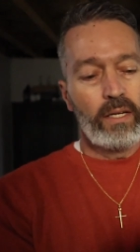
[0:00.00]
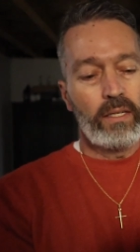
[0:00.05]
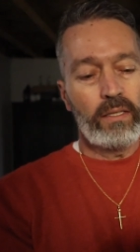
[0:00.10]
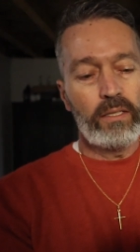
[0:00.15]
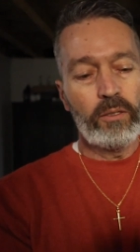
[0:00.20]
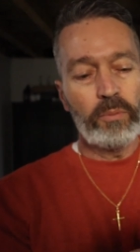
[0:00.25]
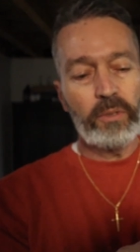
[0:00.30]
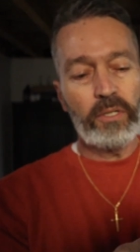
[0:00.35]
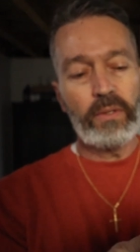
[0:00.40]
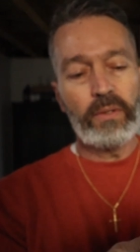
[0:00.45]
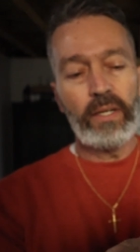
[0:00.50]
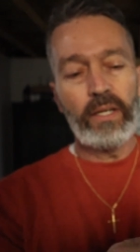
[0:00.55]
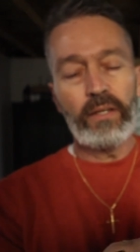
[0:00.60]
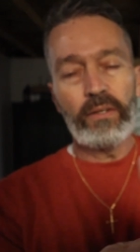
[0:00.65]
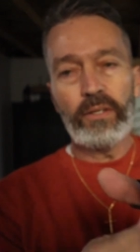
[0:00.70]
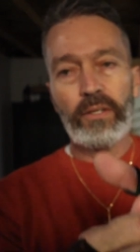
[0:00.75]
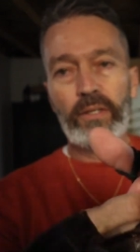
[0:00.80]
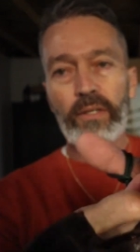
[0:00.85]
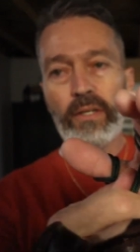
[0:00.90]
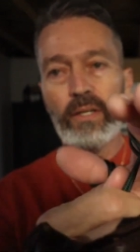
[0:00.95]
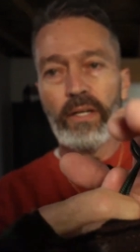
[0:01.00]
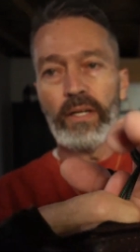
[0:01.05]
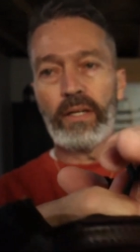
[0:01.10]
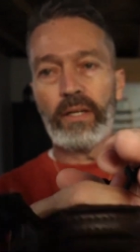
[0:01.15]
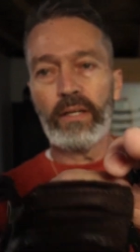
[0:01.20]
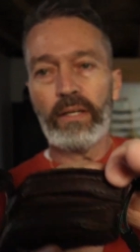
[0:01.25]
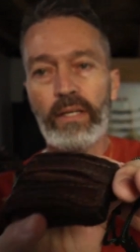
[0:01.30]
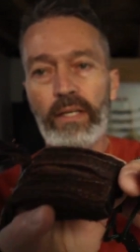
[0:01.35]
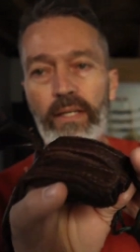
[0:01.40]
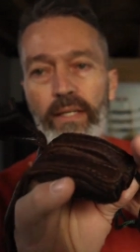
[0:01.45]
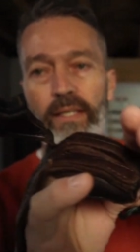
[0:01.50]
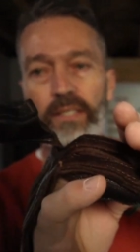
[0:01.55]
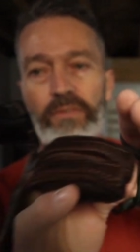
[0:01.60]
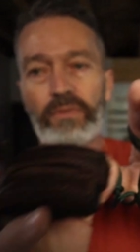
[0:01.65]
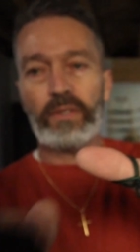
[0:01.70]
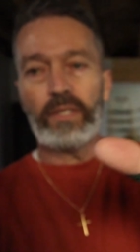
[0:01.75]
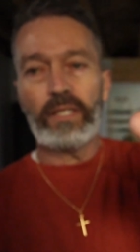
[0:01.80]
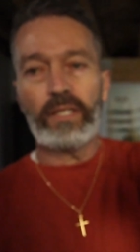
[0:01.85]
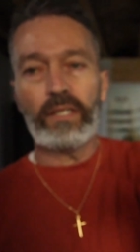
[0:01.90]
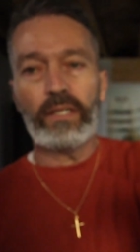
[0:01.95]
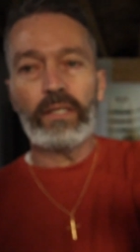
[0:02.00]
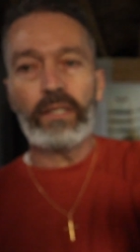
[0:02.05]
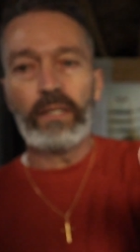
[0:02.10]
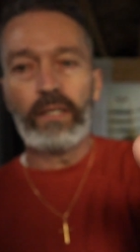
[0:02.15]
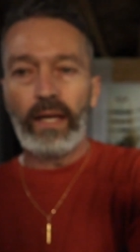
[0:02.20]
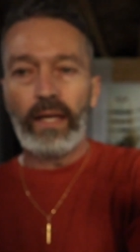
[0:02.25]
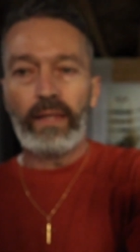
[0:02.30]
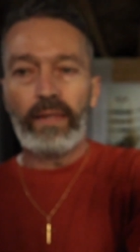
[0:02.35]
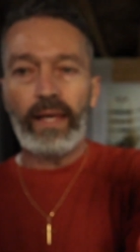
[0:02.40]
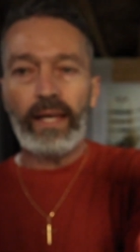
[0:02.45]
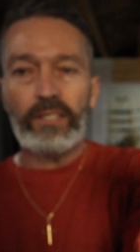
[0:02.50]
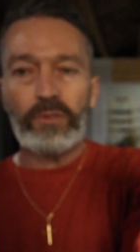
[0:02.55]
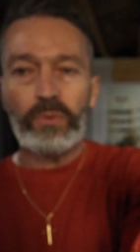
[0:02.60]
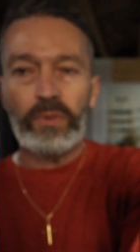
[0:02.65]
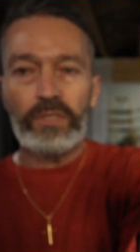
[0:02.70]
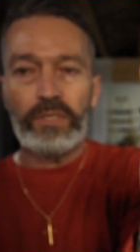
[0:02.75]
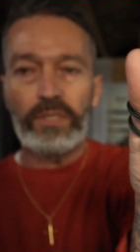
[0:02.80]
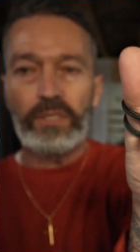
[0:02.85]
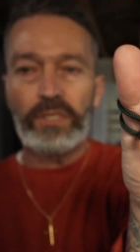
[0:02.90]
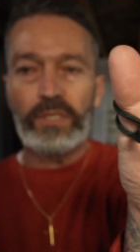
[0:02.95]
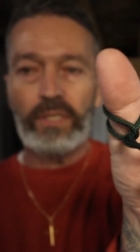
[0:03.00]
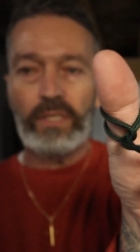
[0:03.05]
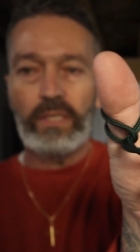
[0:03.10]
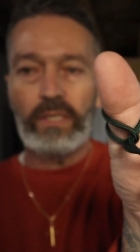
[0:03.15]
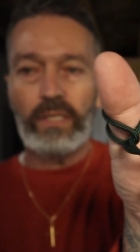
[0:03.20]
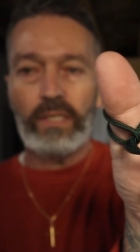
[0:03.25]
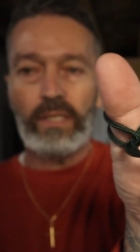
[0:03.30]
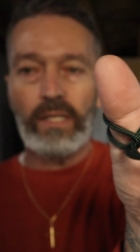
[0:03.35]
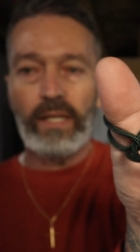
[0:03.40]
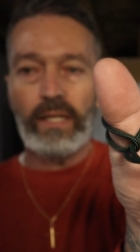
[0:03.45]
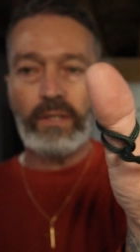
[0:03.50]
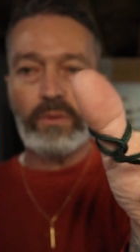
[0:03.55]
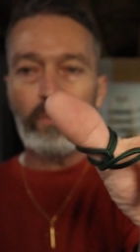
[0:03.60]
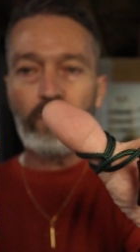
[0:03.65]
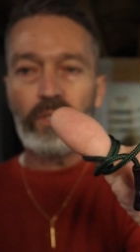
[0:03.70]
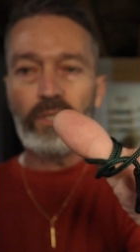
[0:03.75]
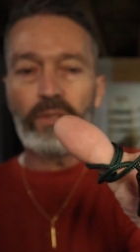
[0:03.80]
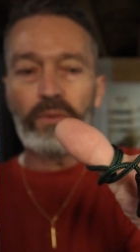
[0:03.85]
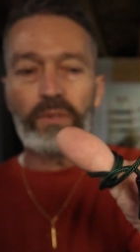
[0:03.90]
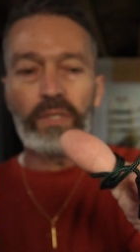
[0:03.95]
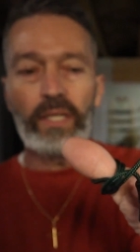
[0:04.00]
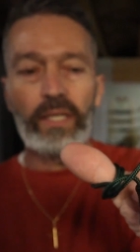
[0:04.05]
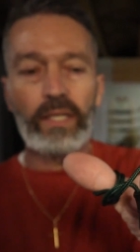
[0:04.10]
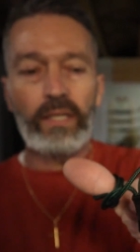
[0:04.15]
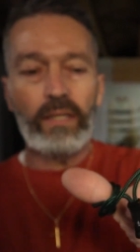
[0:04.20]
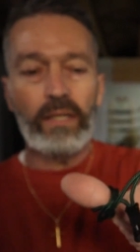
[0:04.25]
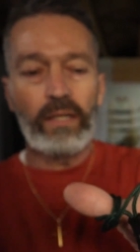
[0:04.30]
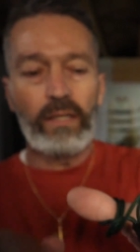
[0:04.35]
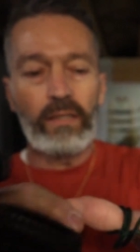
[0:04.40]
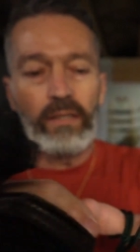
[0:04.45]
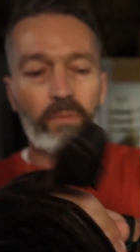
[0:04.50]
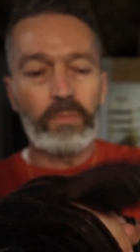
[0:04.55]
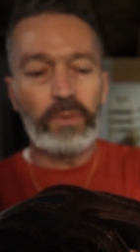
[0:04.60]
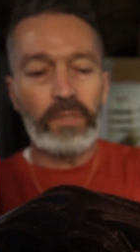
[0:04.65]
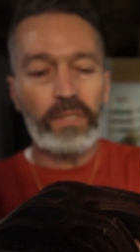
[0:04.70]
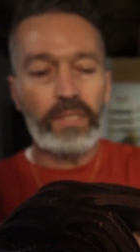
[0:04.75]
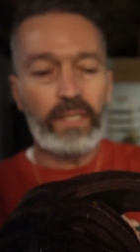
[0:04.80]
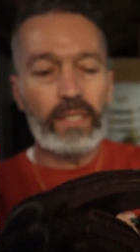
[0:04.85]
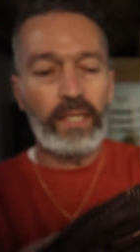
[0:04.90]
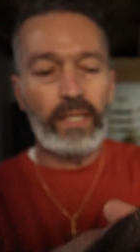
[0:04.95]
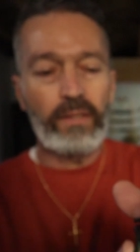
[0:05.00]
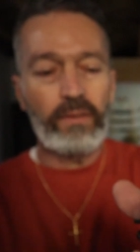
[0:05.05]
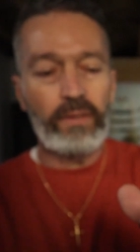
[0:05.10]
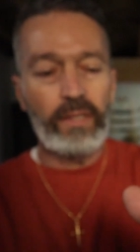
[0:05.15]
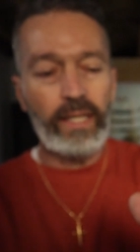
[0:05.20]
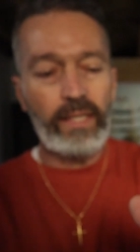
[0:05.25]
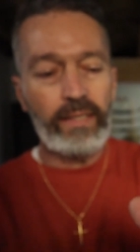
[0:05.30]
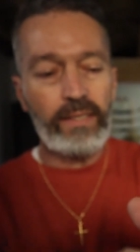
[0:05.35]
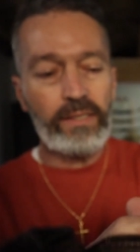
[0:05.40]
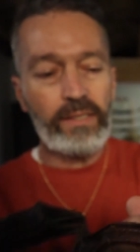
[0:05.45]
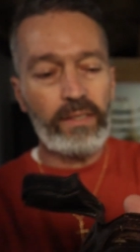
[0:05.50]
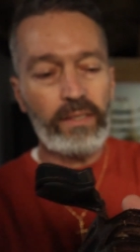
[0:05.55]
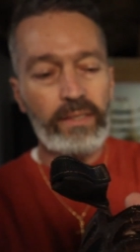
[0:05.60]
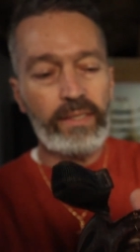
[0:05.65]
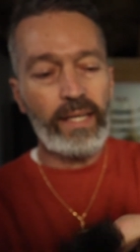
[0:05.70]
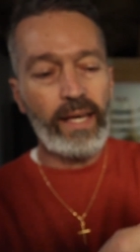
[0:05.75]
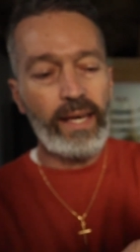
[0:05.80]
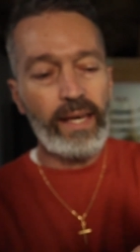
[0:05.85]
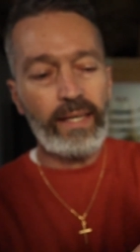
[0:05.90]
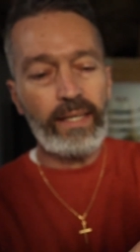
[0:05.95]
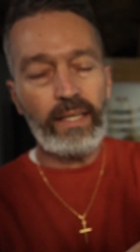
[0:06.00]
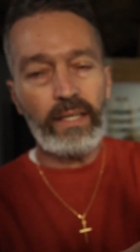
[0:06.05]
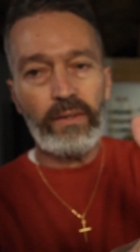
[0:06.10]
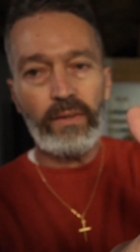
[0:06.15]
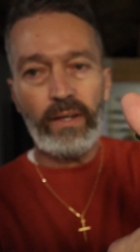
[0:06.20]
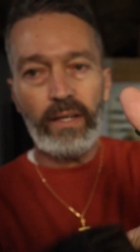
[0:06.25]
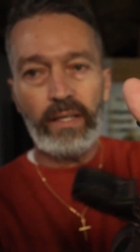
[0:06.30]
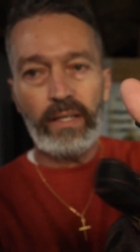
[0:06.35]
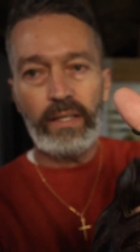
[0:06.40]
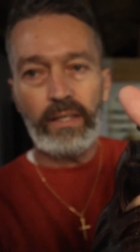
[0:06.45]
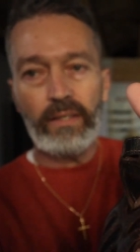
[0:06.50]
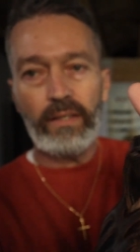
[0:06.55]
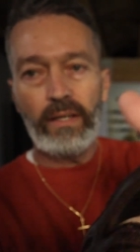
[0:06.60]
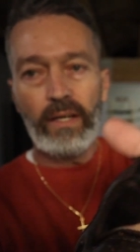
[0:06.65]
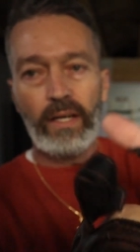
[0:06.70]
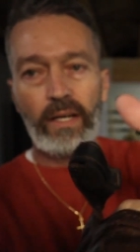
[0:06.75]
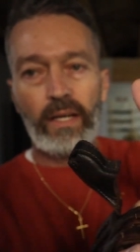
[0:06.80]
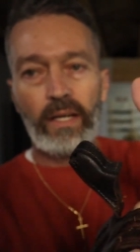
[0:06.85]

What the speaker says: loop it around your index finger, and that's what you should look like when you get it all put together. Now, this little tag end right here,